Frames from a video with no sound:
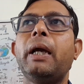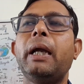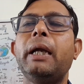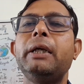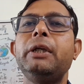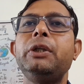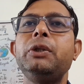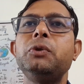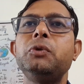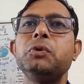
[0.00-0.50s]

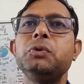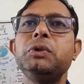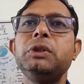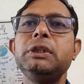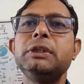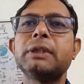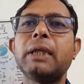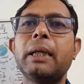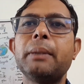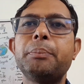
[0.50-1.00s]
and due to
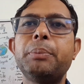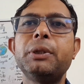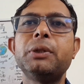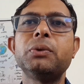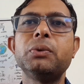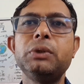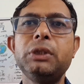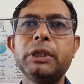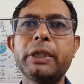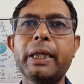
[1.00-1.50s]
this
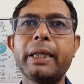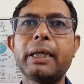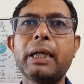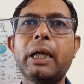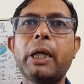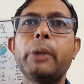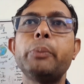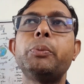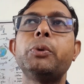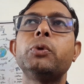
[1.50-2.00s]
hypertonic and
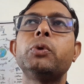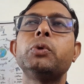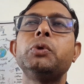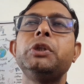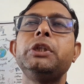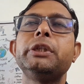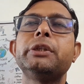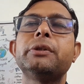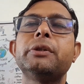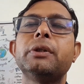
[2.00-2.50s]

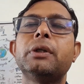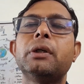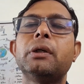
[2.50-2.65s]
hypotonic